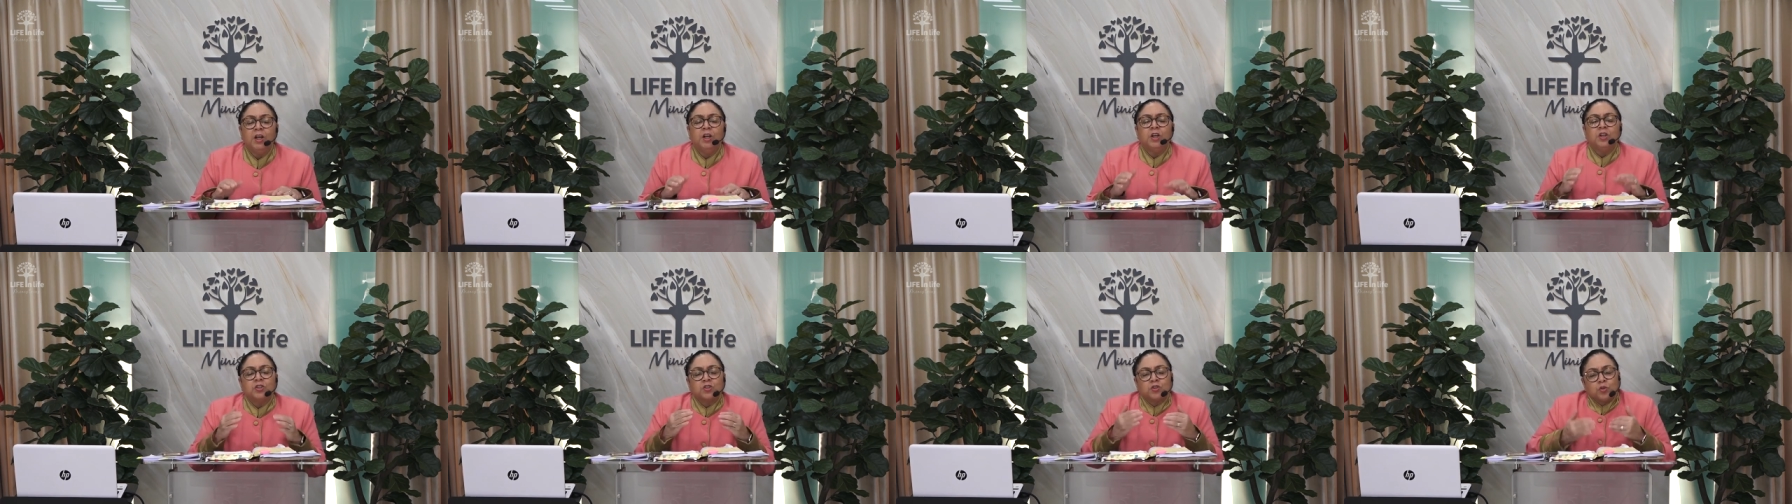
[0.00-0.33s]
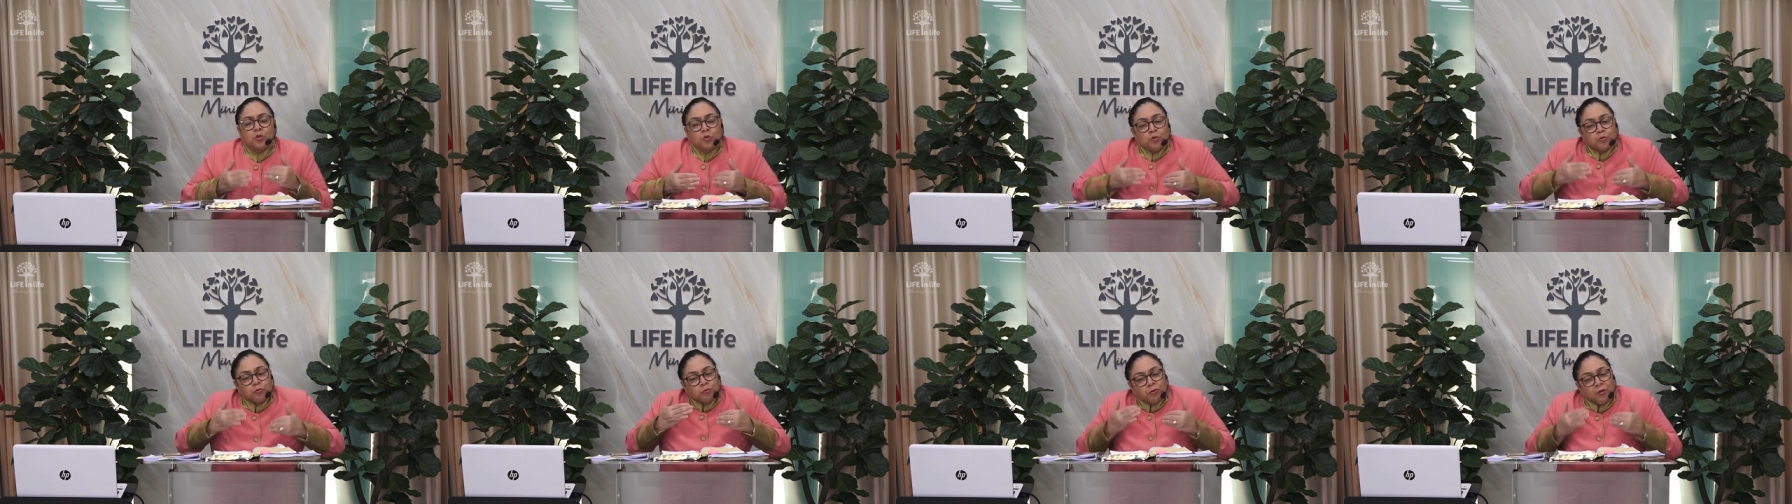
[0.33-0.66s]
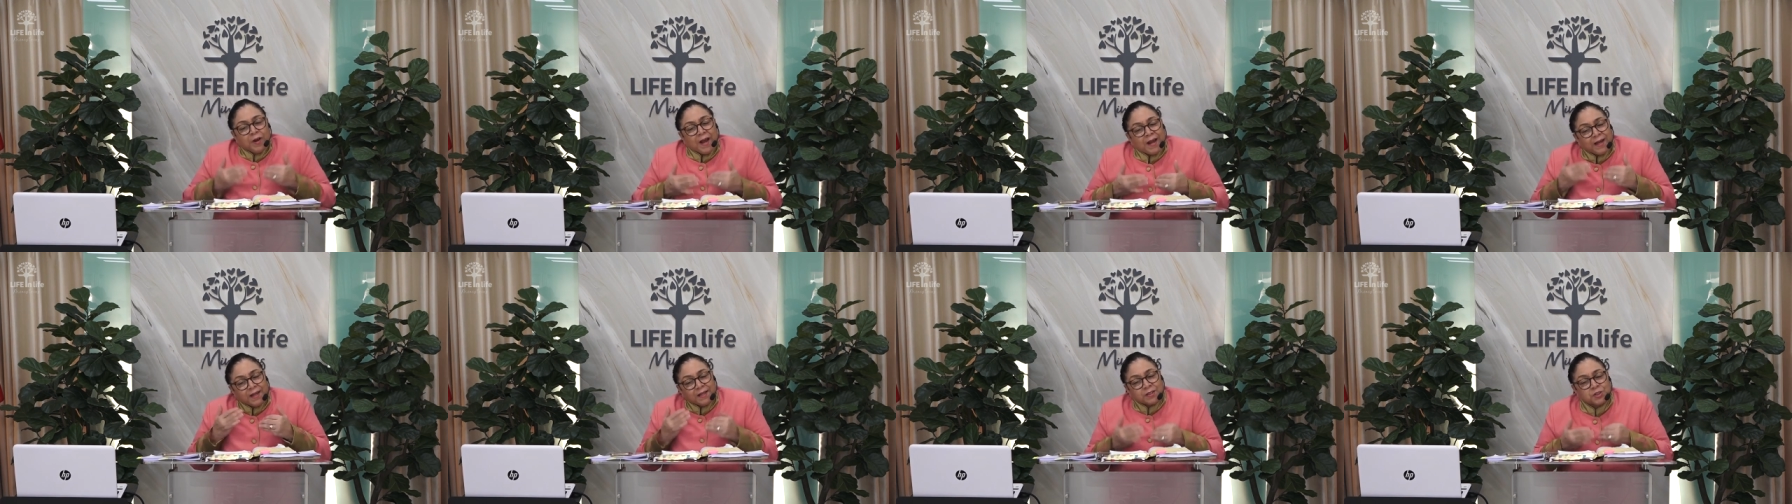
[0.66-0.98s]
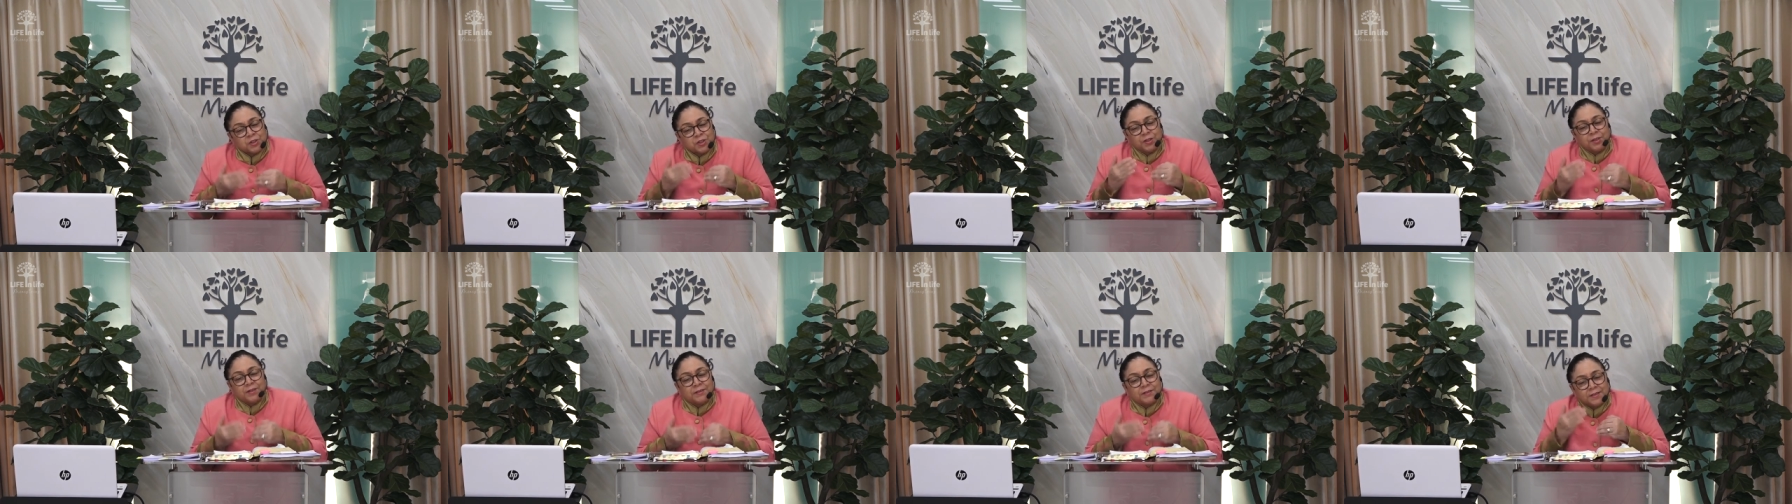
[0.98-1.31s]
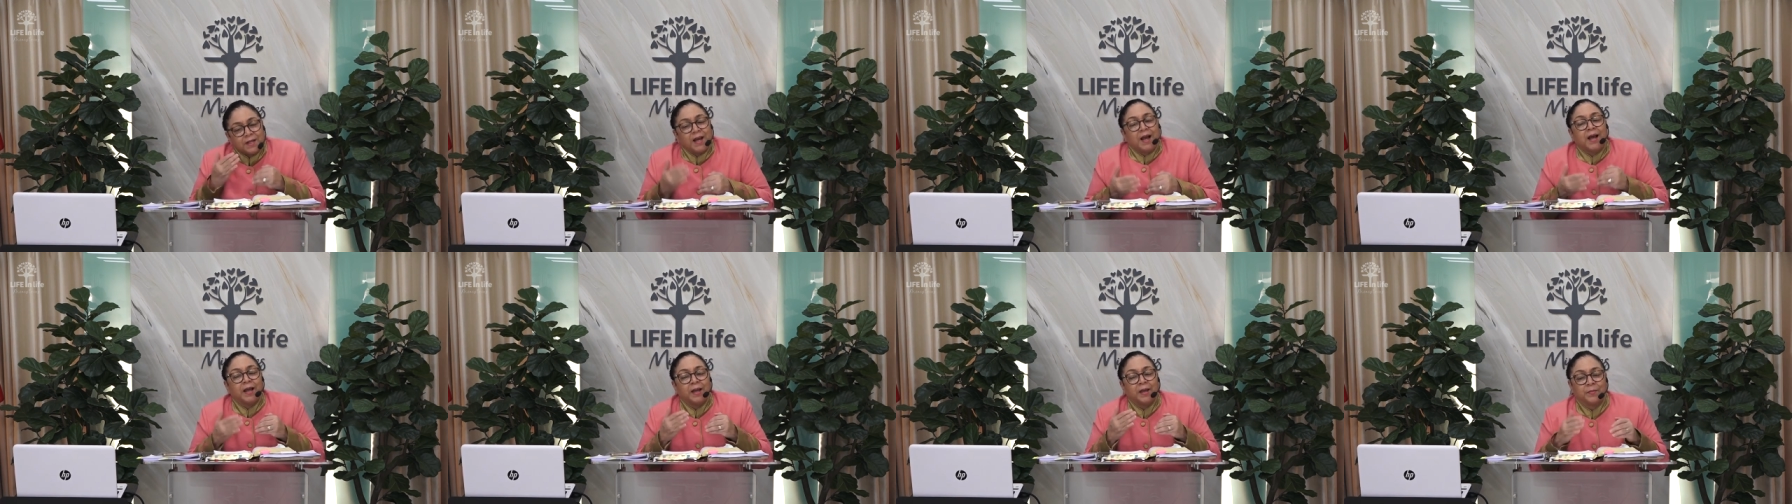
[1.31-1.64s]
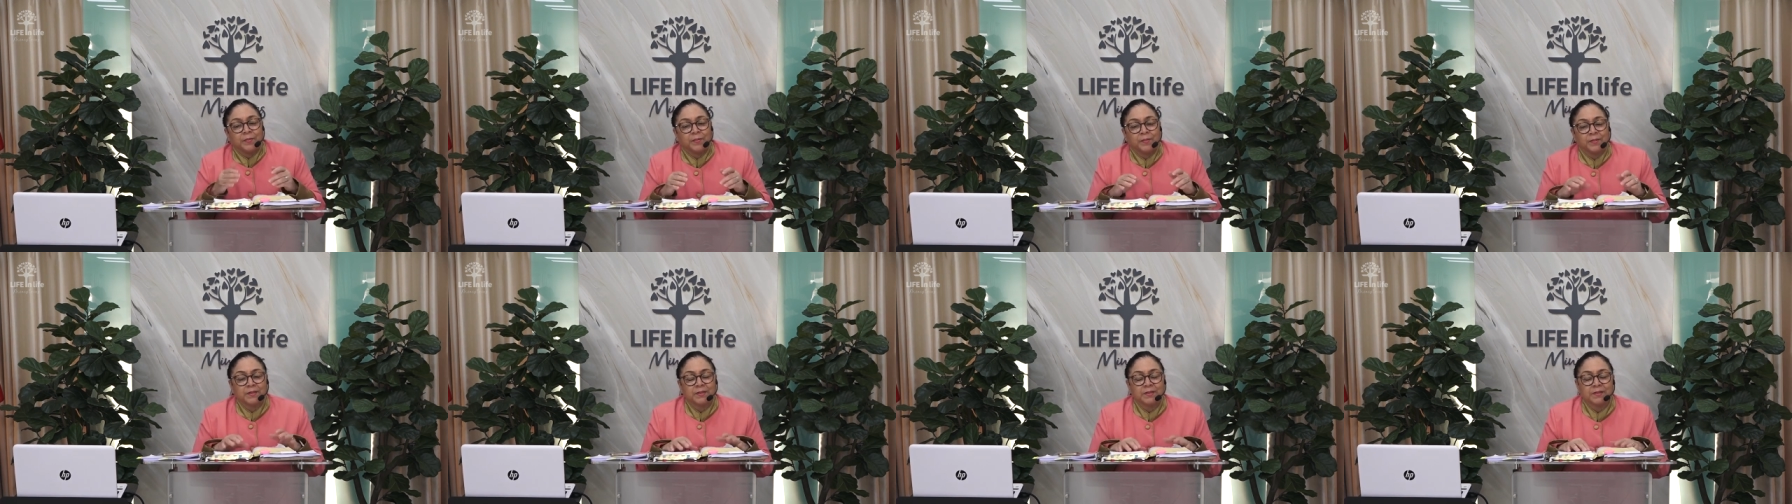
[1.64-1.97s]
So relish the
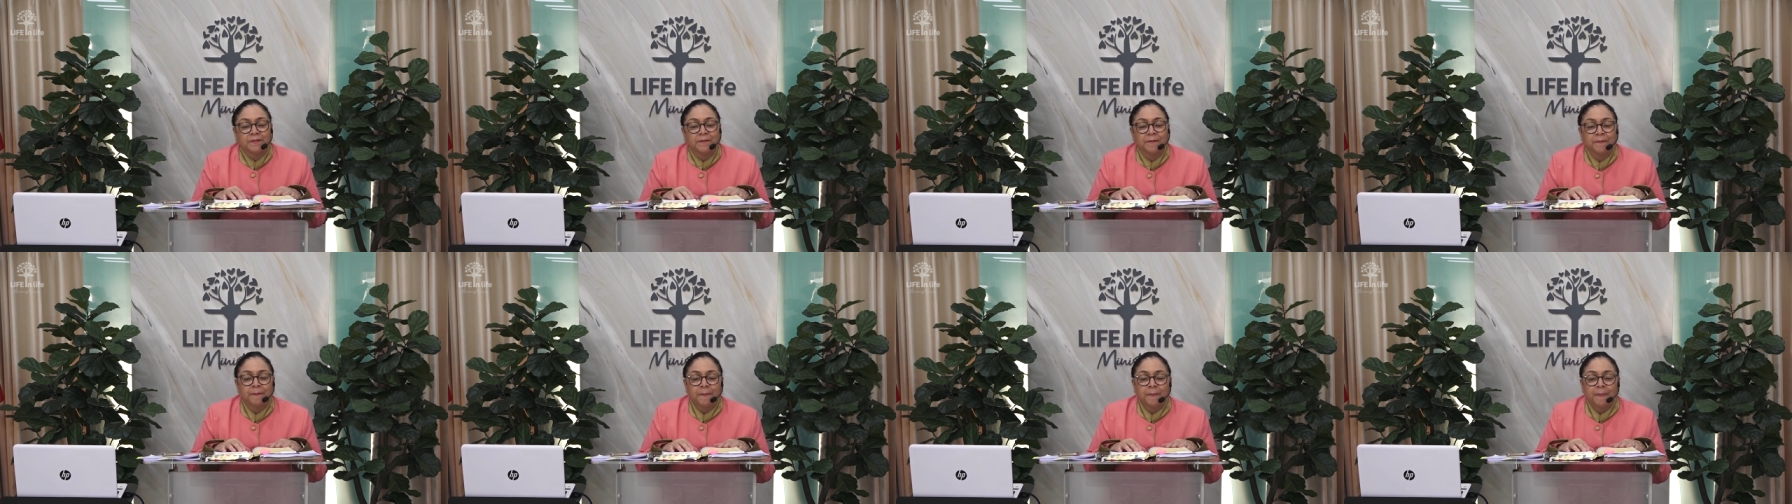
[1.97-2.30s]
times